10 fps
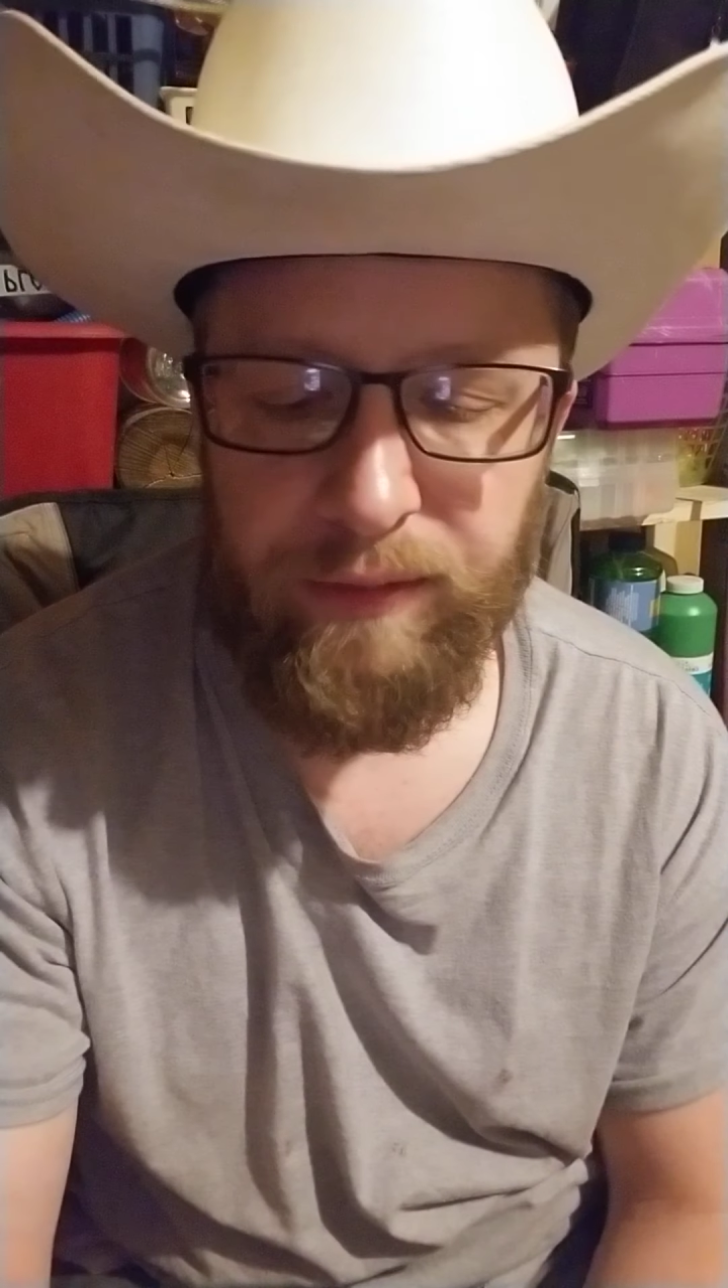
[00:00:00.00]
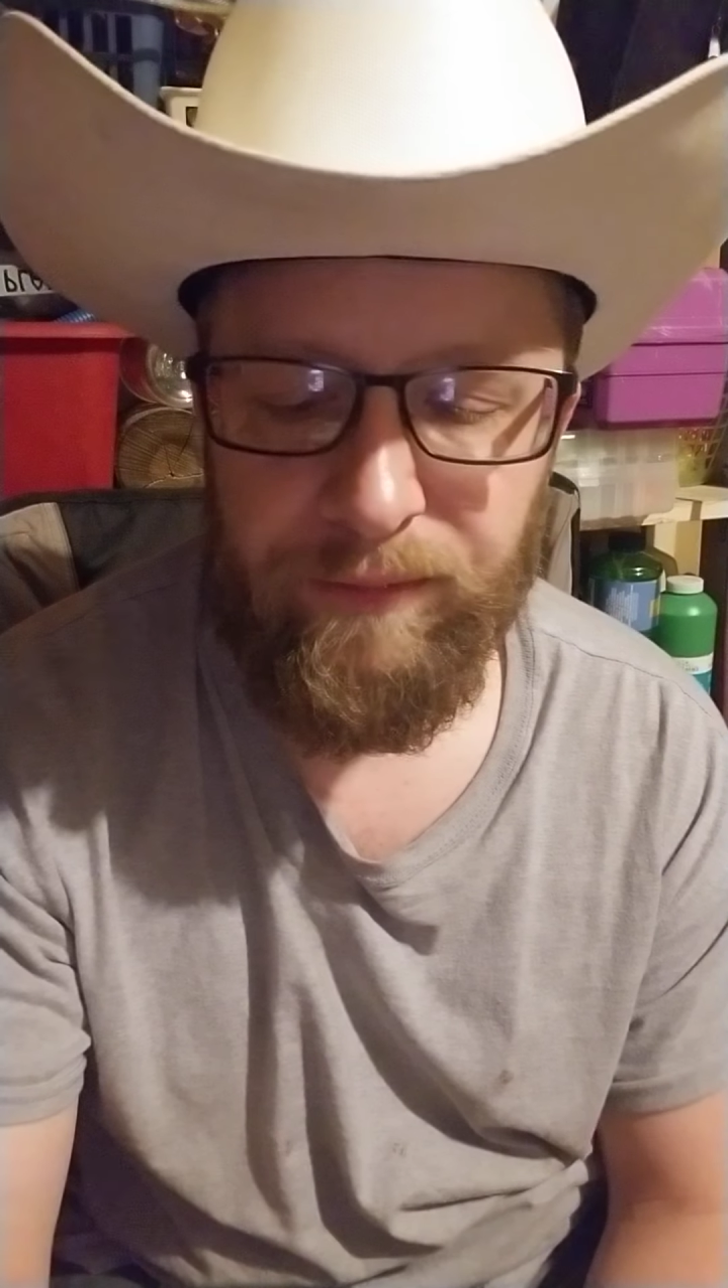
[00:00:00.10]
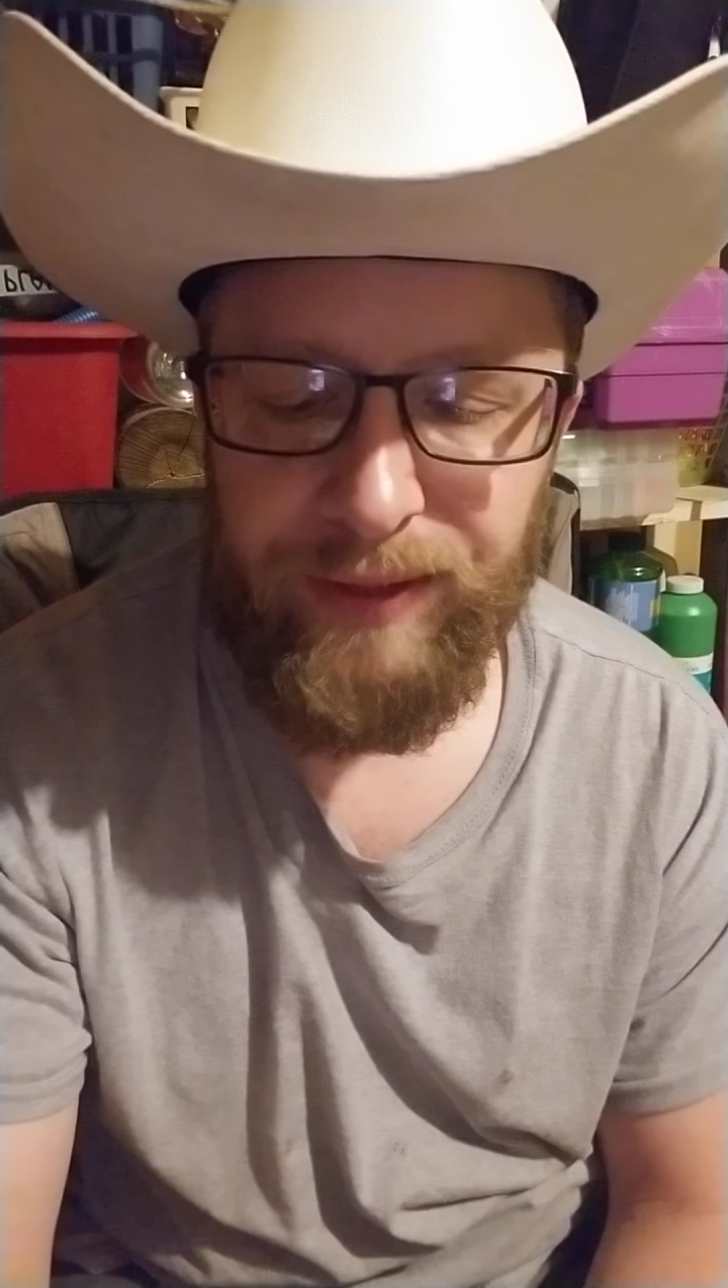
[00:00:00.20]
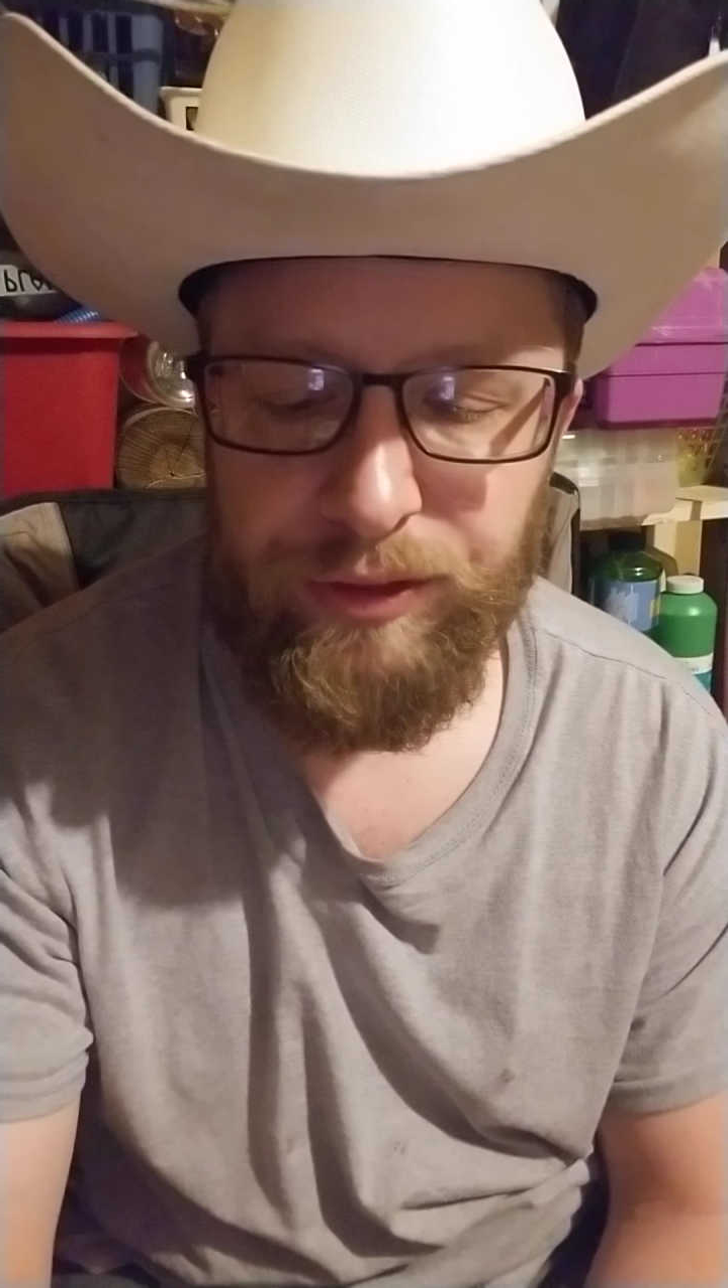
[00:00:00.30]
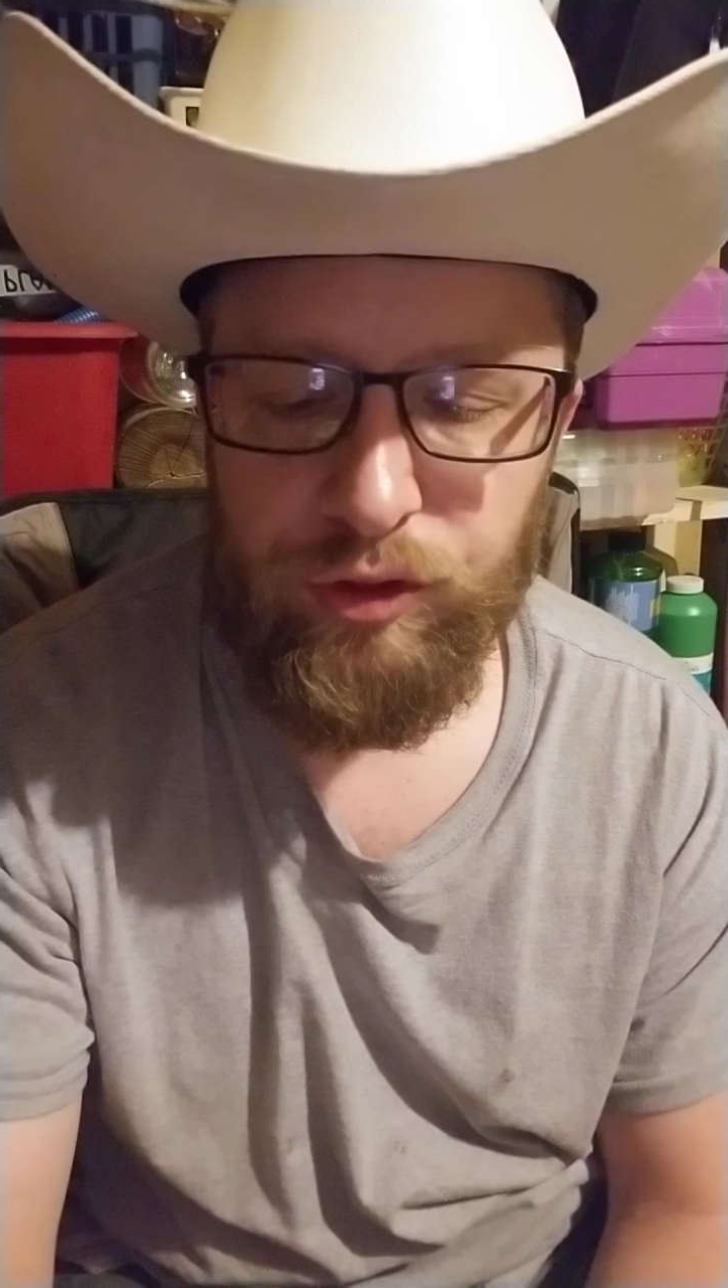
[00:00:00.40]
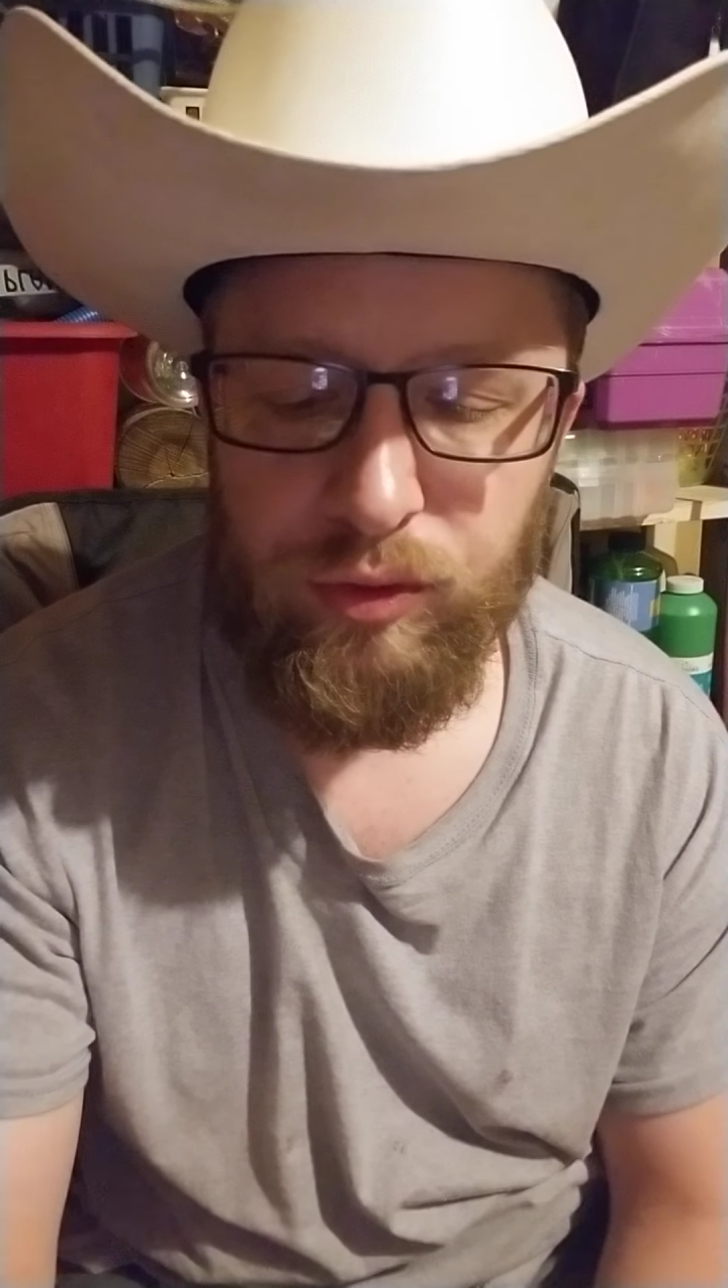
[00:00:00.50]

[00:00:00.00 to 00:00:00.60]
Defense